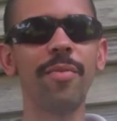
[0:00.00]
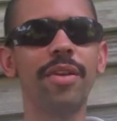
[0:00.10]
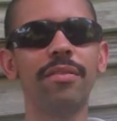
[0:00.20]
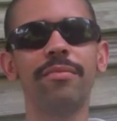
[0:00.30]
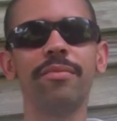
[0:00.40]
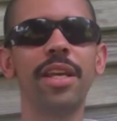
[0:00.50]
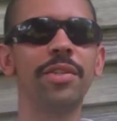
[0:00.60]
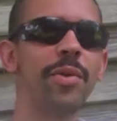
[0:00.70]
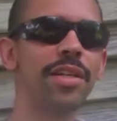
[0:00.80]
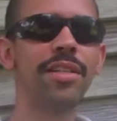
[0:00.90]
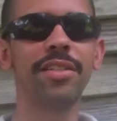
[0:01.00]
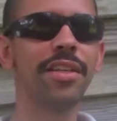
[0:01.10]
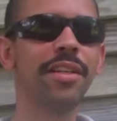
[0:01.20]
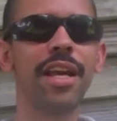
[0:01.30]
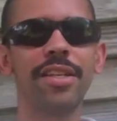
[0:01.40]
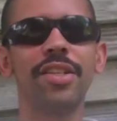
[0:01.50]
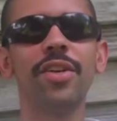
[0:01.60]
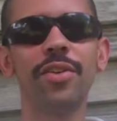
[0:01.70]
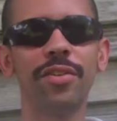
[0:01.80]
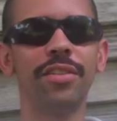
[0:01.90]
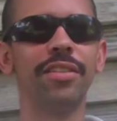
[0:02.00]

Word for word: and thanks for watching the sunglass dude.